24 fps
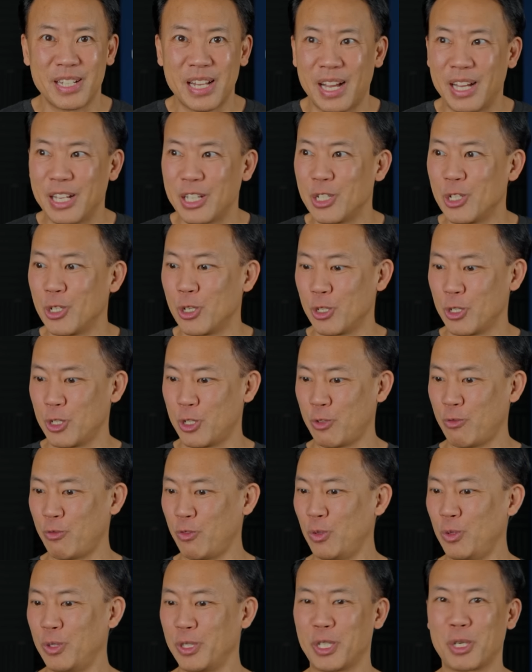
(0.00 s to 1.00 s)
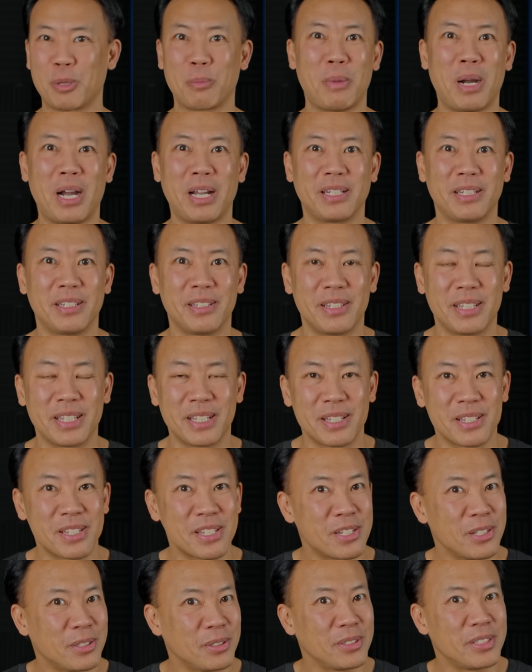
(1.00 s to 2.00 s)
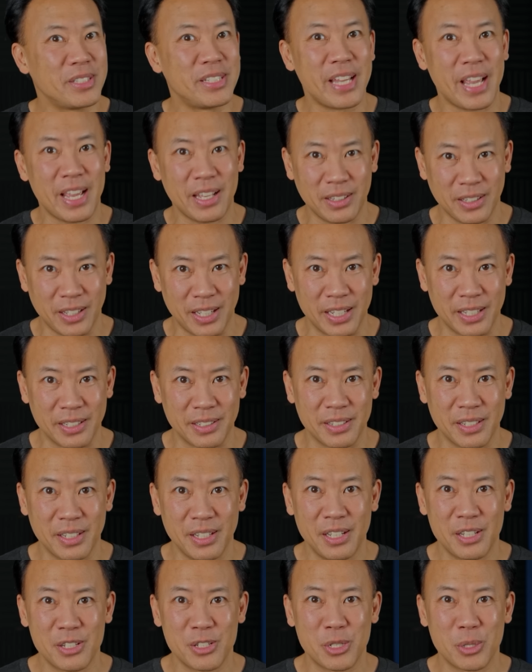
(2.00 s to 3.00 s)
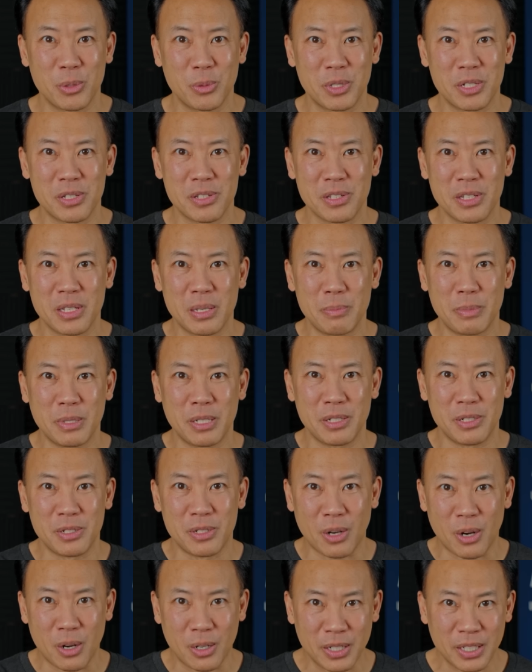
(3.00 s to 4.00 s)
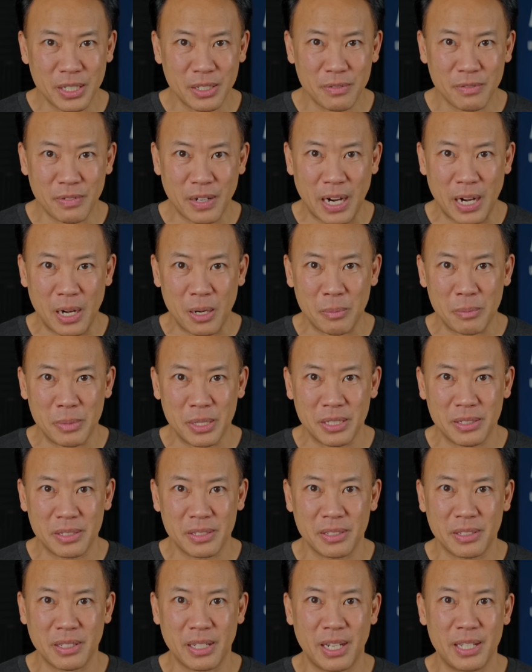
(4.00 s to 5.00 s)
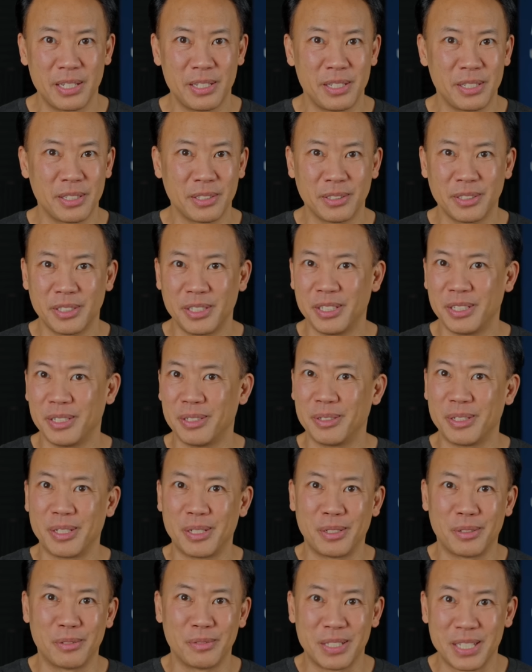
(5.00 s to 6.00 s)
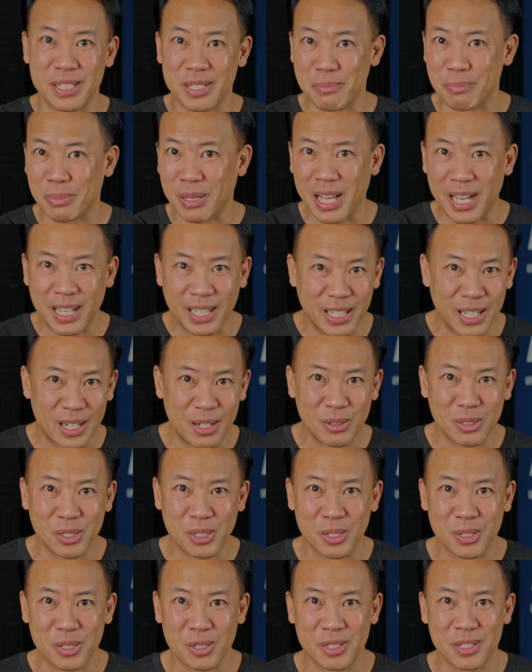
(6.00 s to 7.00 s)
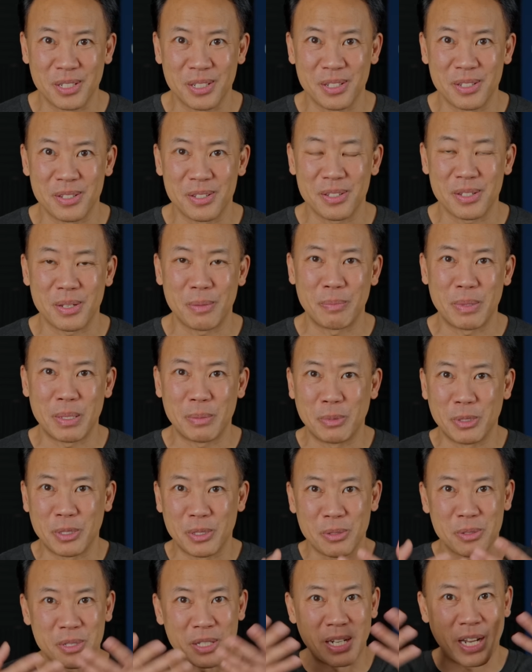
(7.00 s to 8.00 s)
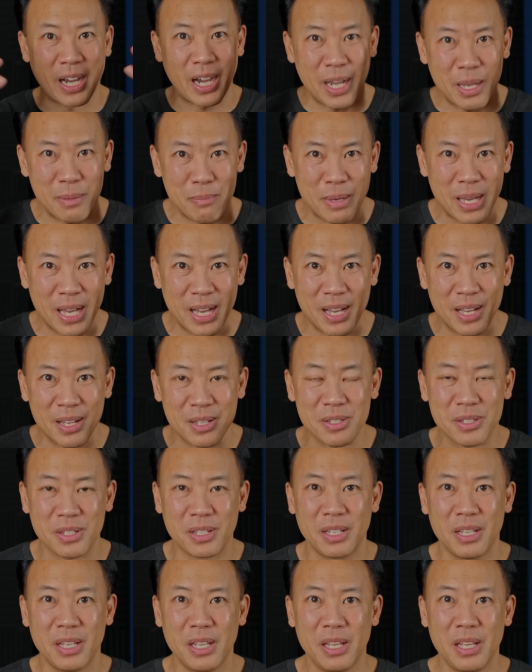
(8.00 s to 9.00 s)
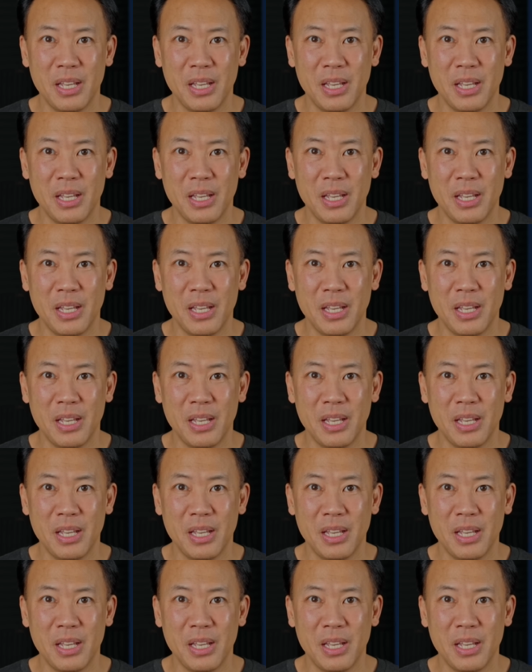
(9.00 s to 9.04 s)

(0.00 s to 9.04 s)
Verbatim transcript: not you're fooling your mind and thinking it's still daylight so you want to sleep in a dark environment ideally of these blackout curtains some people use an eye mask